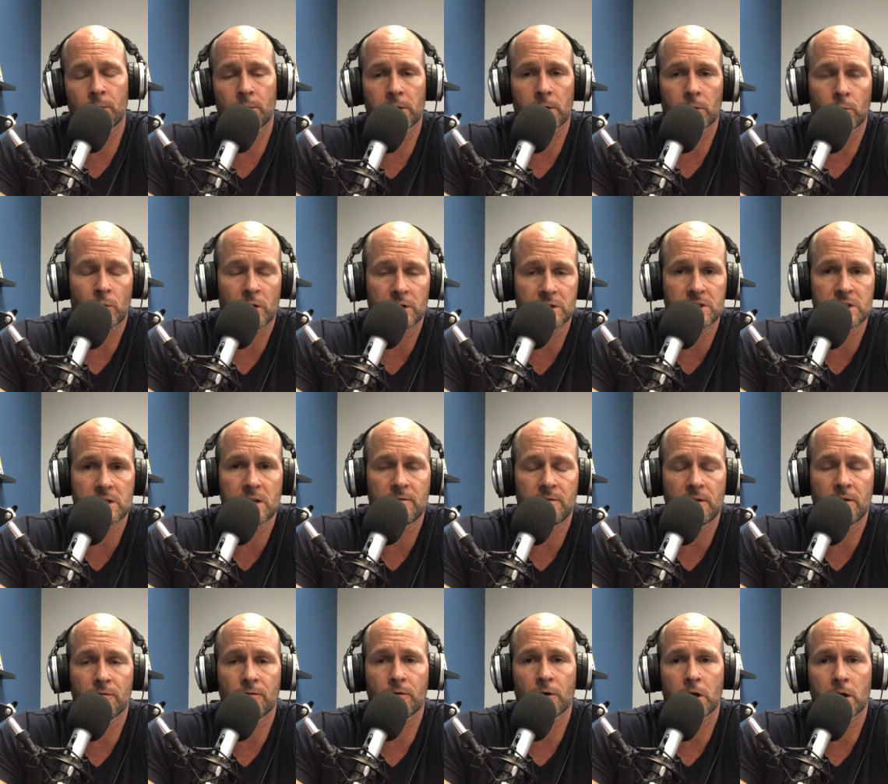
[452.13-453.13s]
We're going to watch
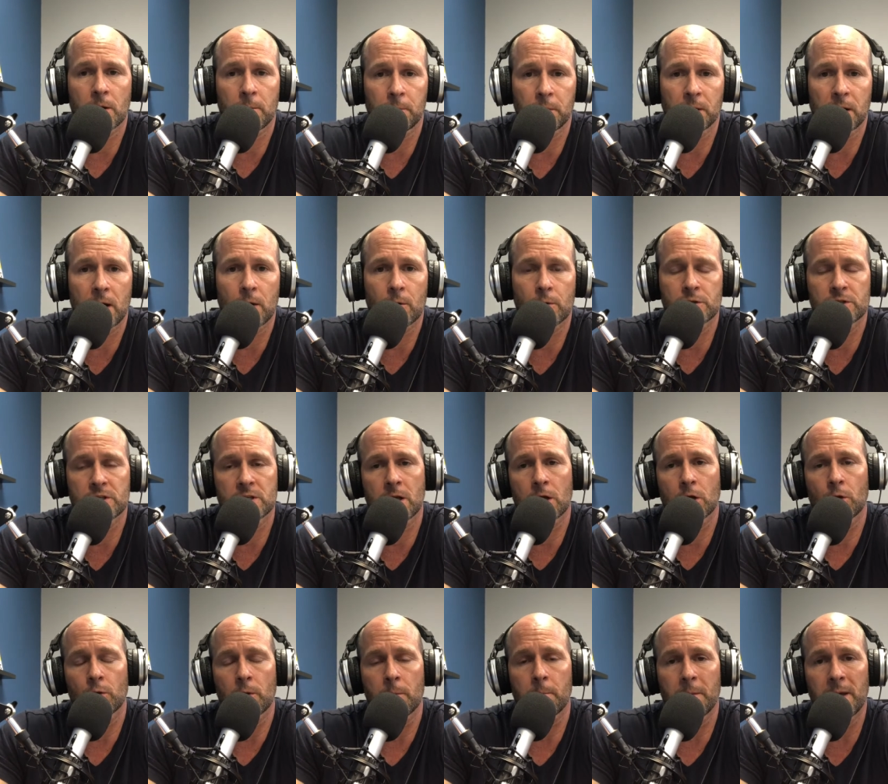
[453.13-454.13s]
TV for a couple hours and then
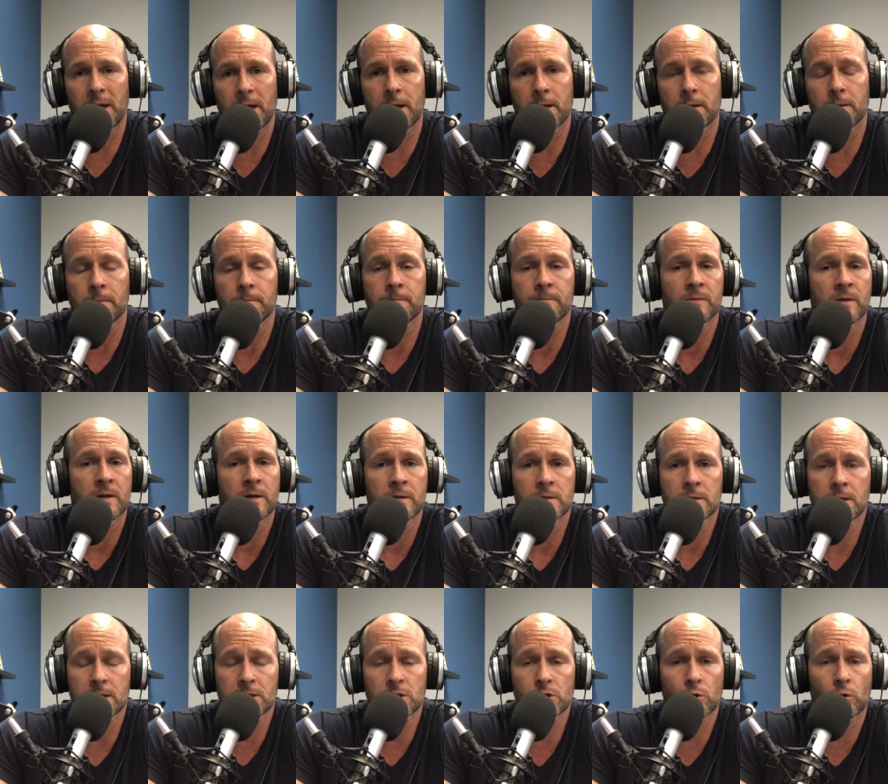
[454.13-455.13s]
go to bed.
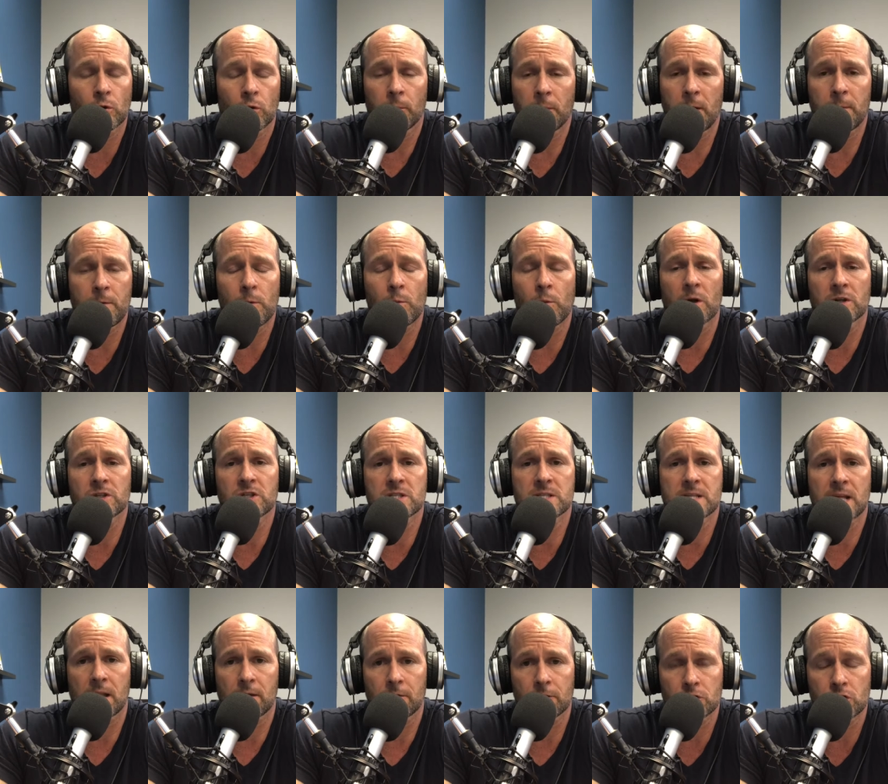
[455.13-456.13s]
That's cool. Maybe watch a
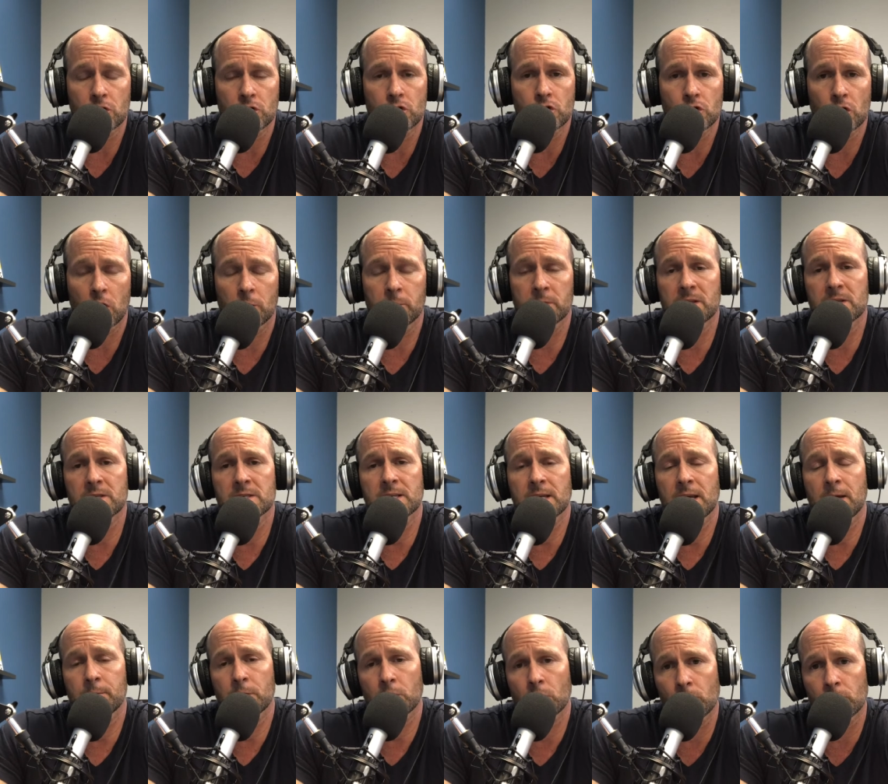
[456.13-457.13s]
television show, but then say,
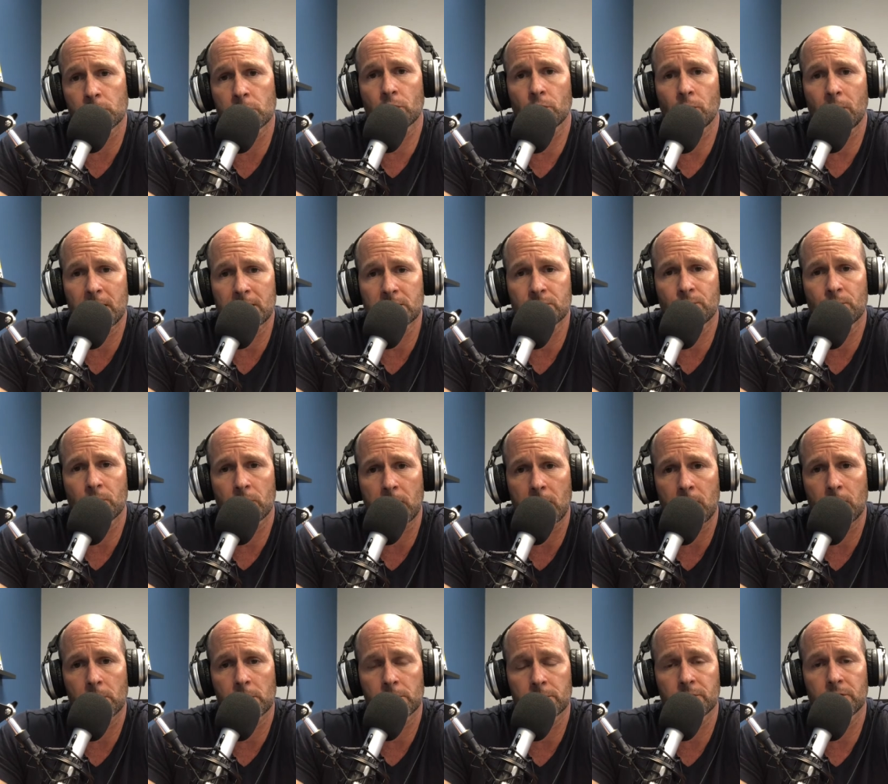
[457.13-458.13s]
I'm going to go in the garage for an
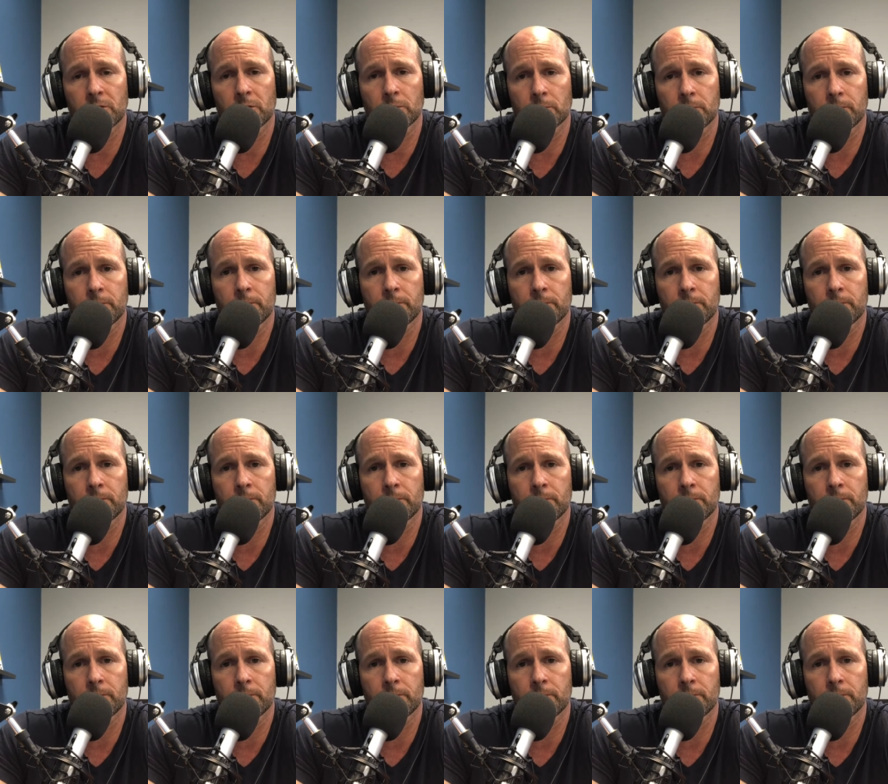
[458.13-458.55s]
hour or two.